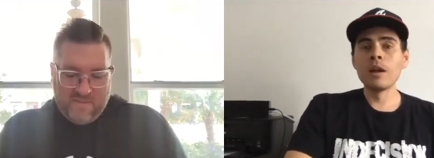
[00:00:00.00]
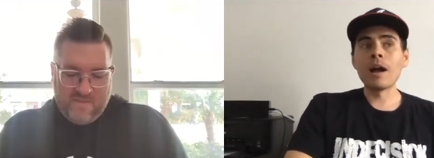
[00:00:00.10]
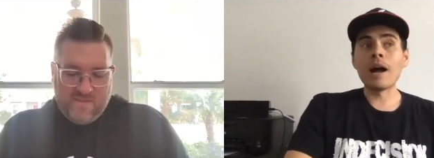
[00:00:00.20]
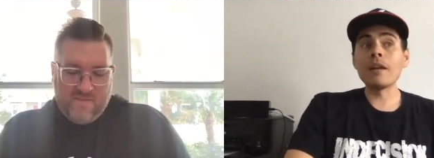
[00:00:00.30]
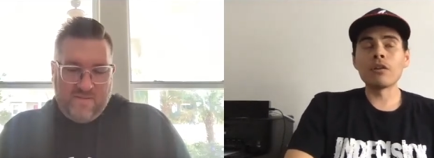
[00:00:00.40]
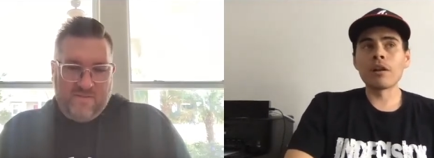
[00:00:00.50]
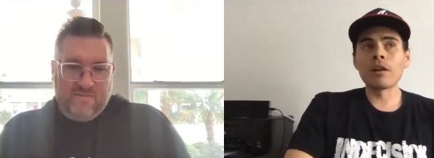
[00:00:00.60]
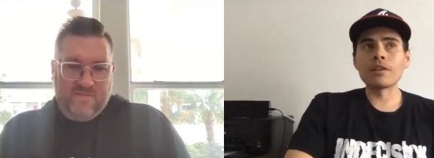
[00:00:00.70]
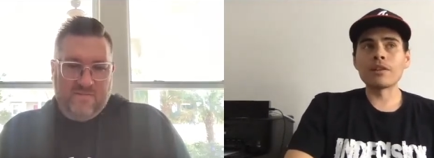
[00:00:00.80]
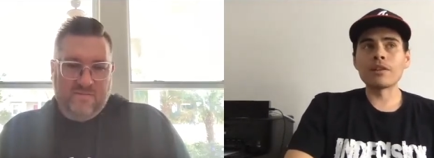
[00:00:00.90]
Speaker 1: I hadn't heard of
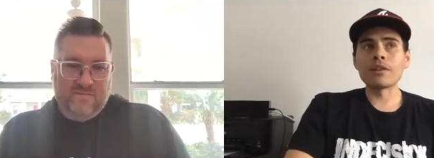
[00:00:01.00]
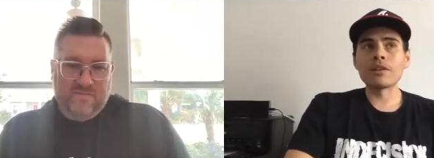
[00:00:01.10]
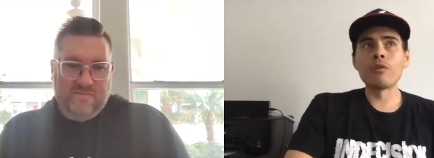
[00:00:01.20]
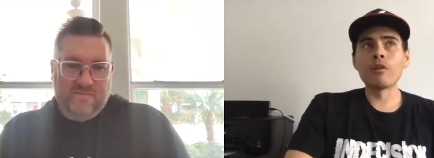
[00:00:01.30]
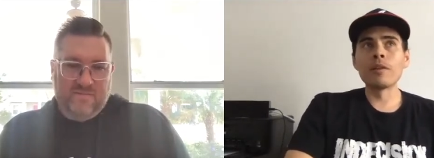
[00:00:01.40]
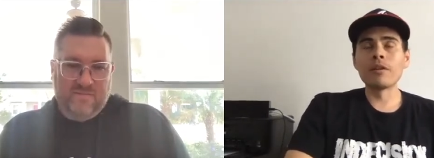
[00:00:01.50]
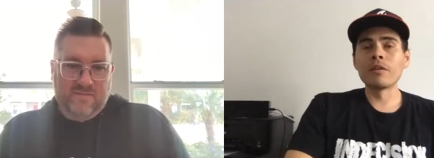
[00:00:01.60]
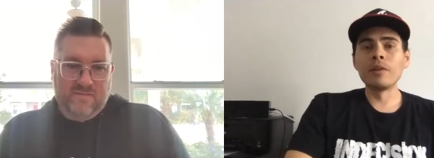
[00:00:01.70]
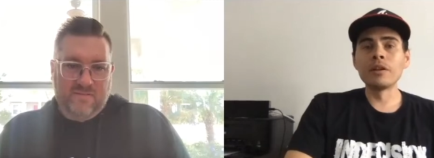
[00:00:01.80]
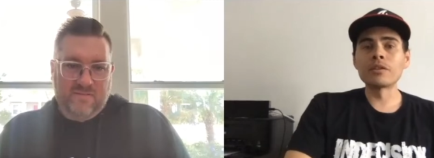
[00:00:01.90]
that school before. I mean, there are a
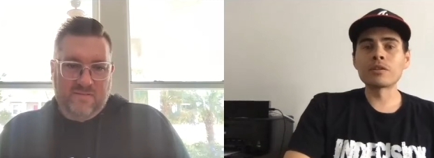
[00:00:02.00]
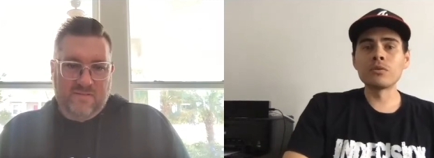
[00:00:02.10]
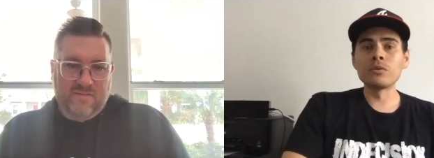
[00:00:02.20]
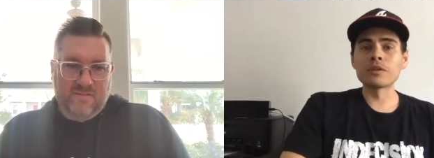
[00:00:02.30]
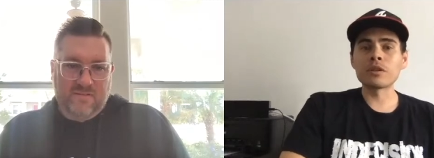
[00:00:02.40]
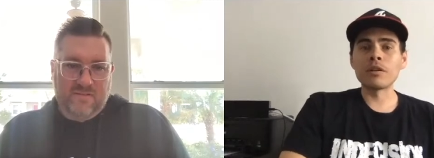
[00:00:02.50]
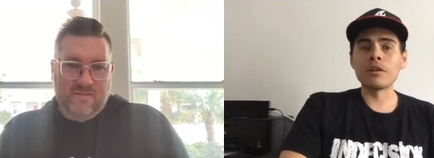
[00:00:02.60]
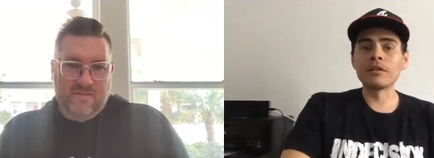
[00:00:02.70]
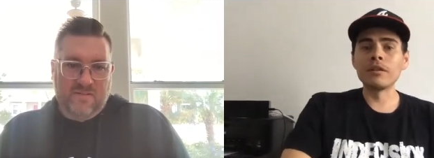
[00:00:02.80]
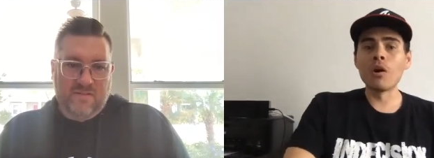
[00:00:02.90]
million schools; hard
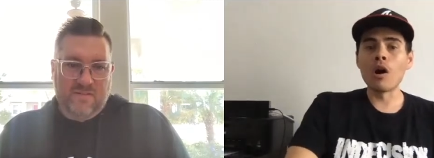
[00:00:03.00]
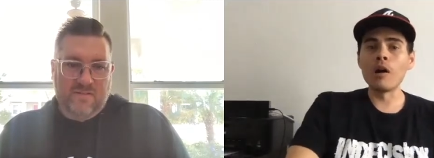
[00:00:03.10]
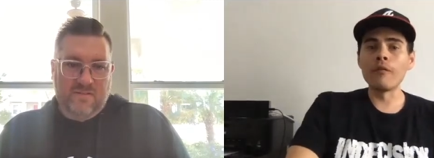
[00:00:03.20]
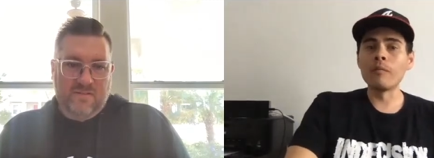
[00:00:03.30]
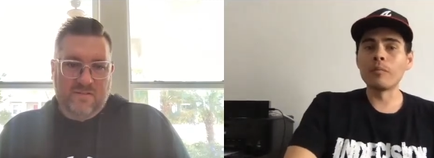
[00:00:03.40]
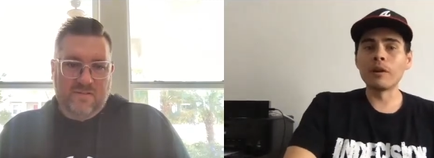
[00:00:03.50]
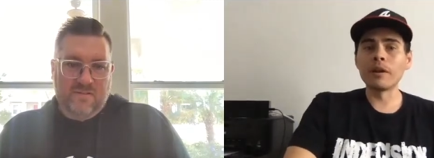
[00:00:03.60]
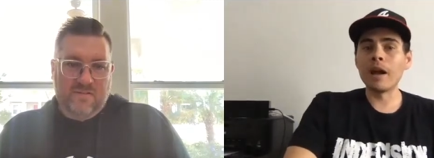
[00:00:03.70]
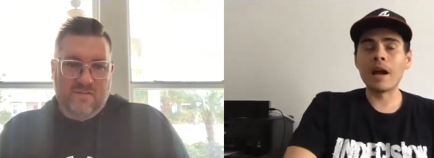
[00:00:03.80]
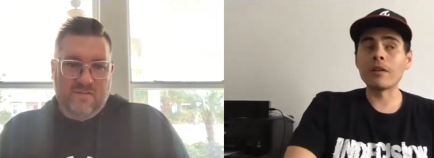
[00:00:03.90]
to know all of them, but
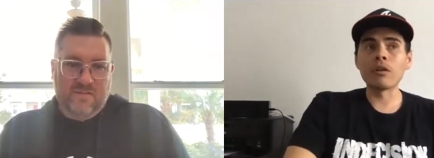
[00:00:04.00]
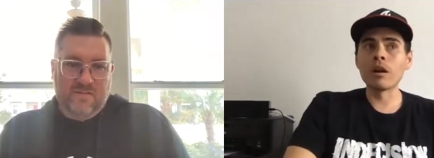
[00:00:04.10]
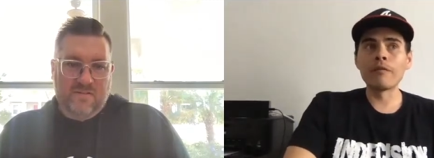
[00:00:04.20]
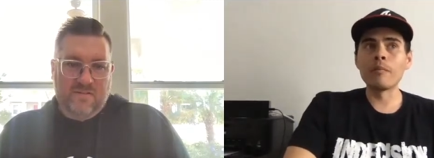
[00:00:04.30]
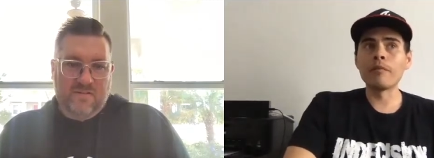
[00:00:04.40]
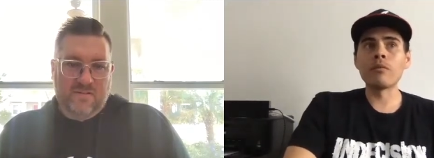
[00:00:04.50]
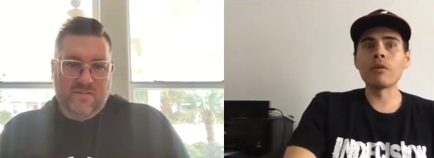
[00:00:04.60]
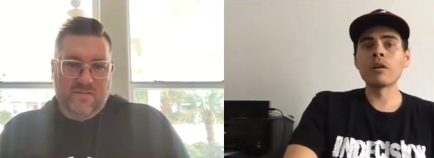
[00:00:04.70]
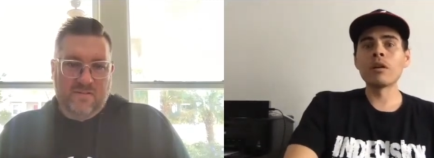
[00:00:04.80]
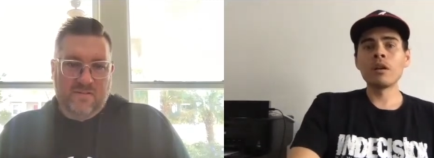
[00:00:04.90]
yeah, I hadn't heard of them
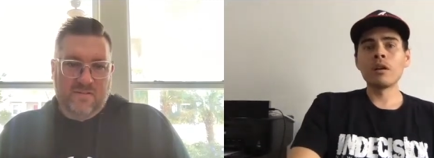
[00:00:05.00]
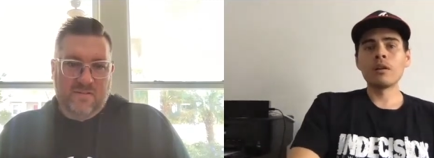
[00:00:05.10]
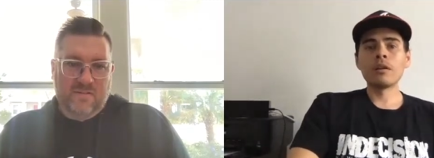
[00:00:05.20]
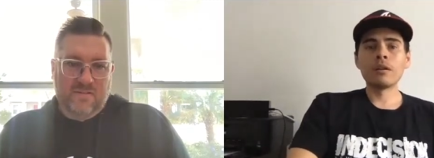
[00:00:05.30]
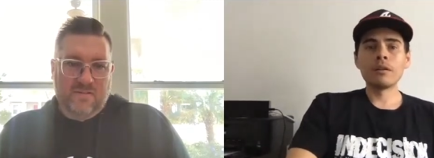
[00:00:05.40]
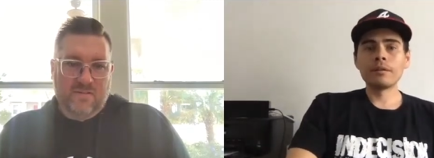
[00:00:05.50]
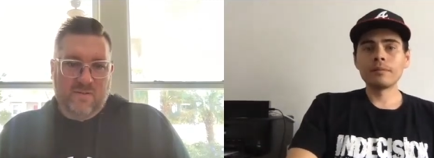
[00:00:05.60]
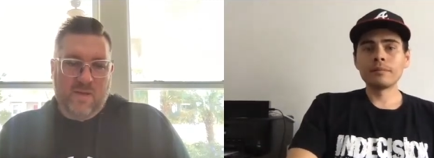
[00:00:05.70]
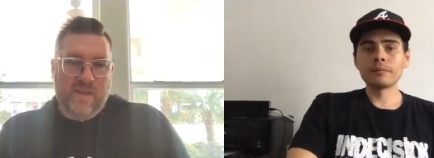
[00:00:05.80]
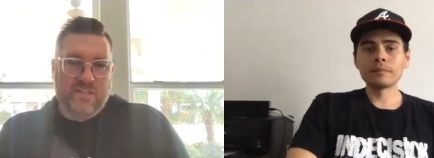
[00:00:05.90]
before.
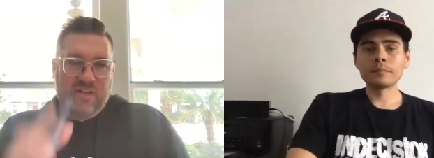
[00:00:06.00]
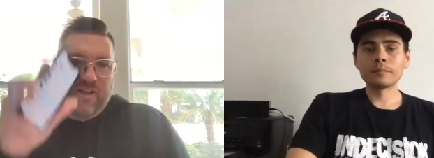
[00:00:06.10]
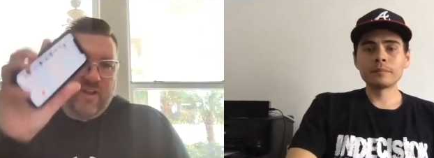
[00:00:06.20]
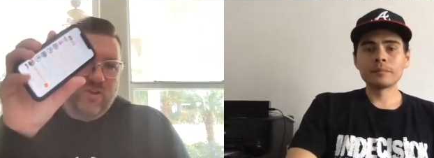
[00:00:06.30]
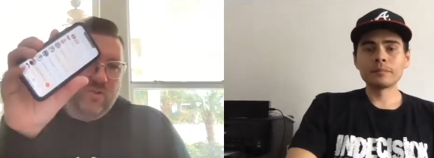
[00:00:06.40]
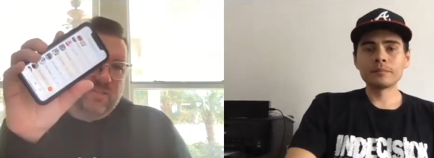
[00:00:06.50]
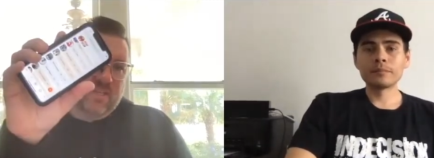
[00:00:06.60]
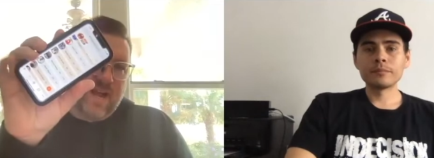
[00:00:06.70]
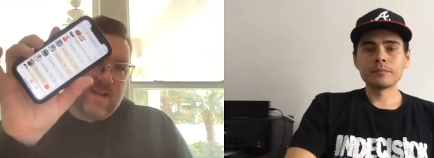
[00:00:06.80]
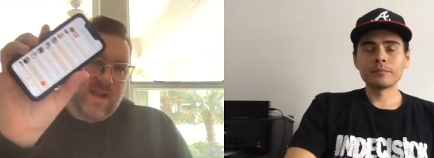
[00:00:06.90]
Speaker 2: Well, make sure you go to
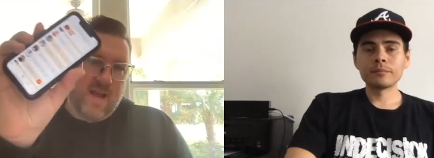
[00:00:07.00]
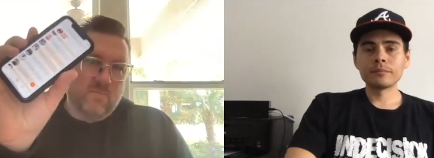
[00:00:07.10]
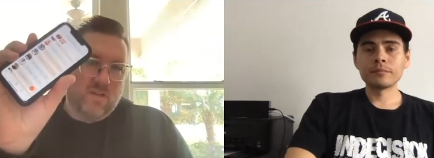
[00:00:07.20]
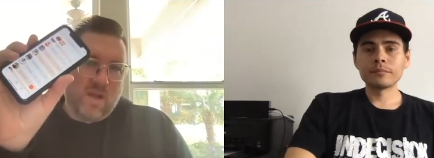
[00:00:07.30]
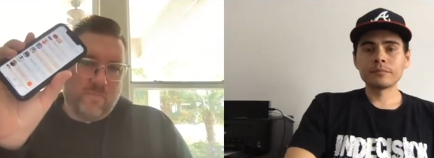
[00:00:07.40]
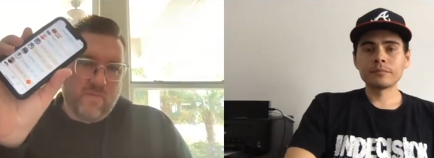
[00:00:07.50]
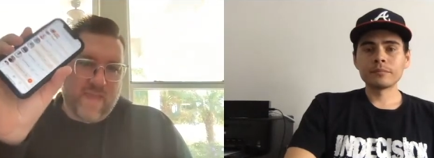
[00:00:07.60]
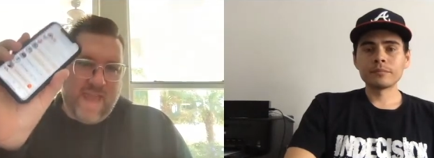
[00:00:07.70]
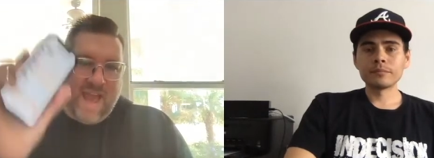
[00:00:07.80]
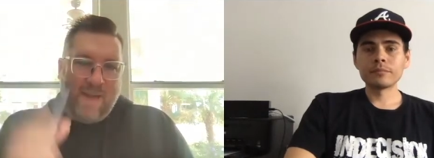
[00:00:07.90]
hoopseen.com, look up
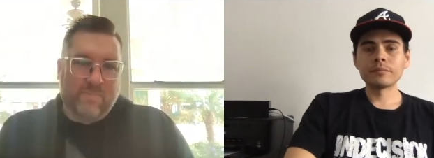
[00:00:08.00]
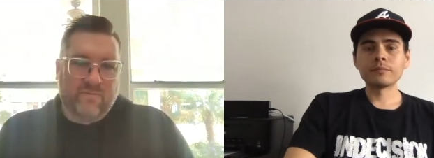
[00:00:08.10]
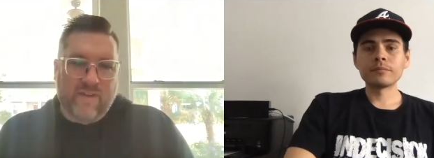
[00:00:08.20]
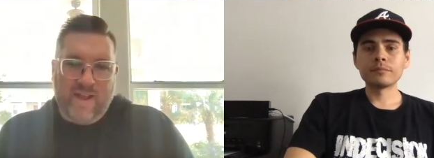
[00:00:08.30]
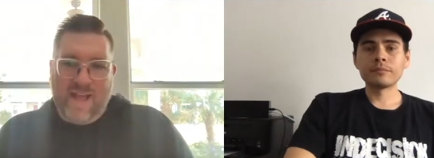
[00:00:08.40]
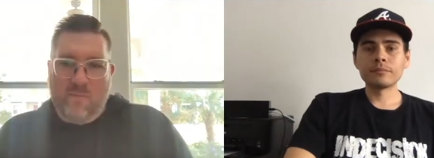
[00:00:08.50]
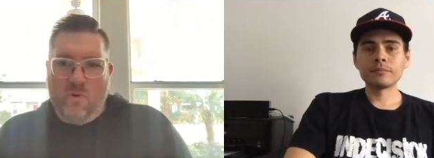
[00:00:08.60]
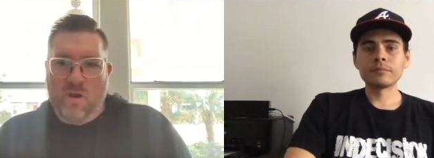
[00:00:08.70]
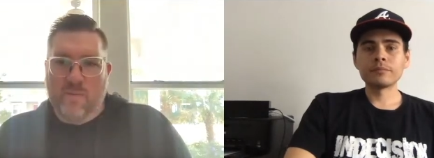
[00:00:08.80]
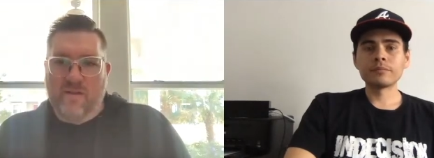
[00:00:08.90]
on the app, and find
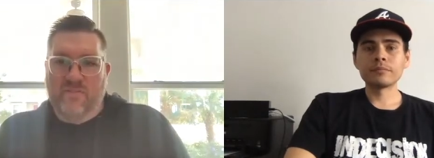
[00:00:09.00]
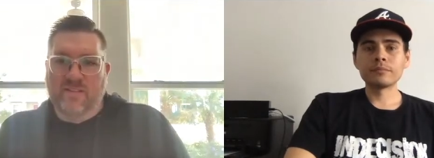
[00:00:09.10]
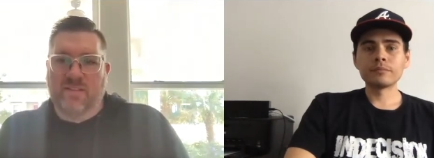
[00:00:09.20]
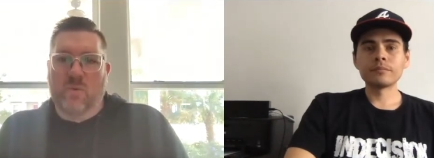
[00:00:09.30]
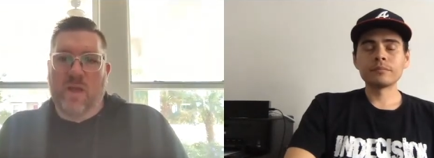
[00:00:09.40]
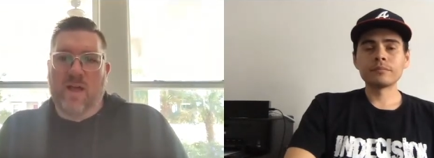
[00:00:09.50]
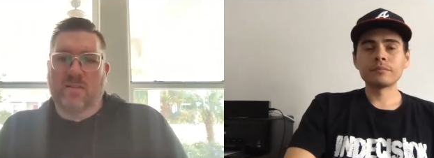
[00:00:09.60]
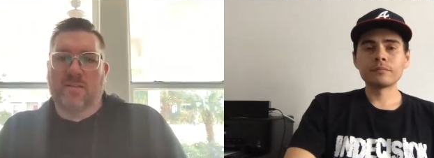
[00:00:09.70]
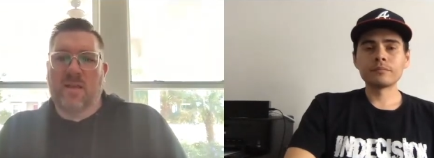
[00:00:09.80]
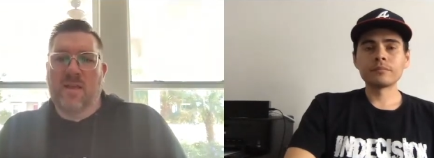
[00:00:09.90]
out more about Vincent
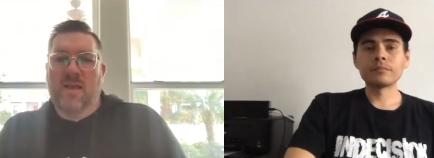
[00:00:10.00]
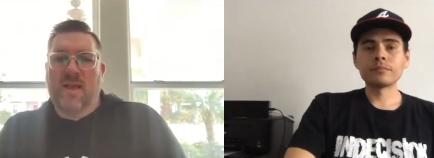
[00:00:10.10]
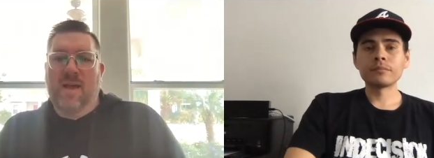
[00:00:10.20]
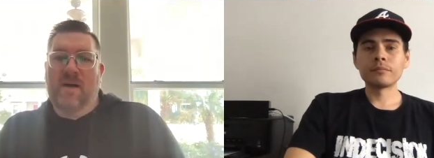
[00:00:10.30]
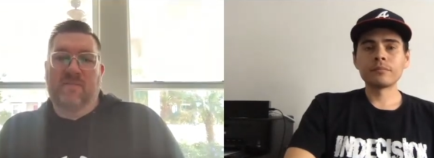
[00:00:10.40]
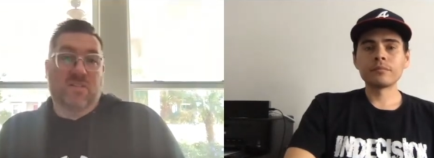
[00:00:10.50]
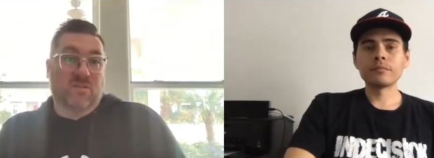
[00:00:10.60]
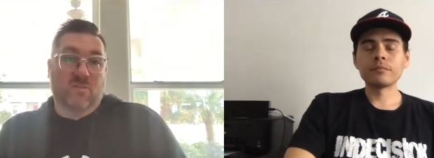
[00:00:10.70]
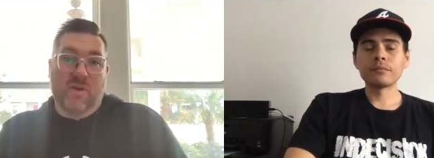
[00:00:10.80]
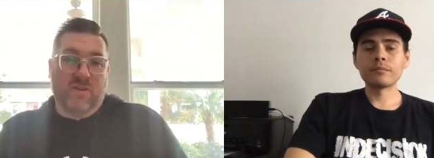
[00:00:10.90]
Wells. Um,
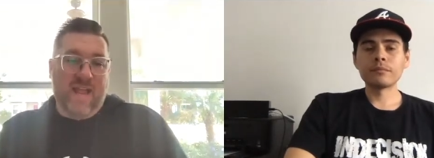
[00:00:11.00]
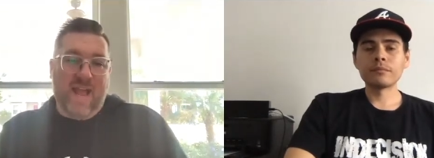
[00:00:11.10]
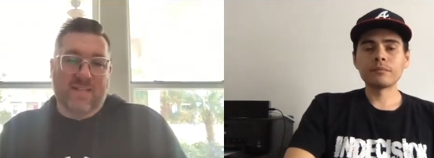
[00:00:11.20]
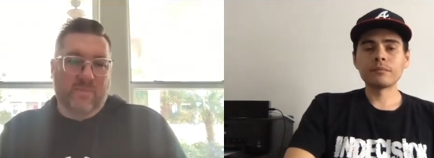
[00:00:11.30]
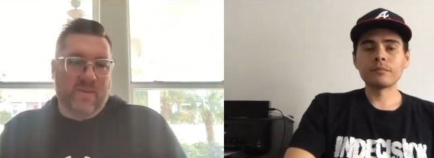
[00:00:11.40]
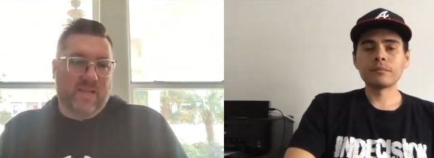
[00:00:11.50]
obviously, there's some other guys. Give me a